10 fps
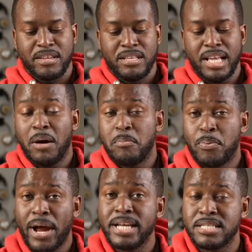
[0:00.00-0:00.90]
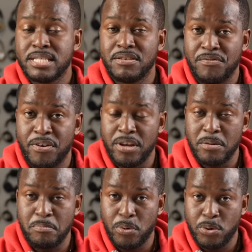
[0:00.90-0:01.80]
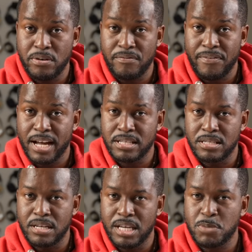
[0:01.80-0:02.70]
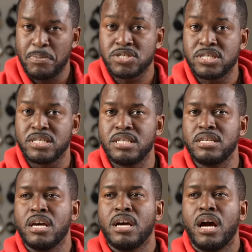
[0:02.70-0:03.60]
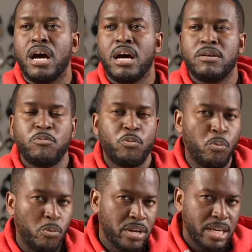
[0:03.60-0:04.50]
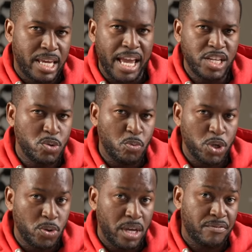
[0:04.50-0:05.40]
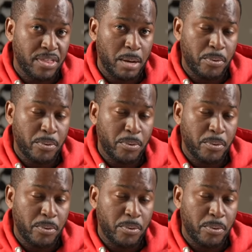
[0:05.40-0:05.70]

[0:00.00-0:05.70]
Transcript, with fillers: now price is a very important factor, especially uh, gauging what you get for that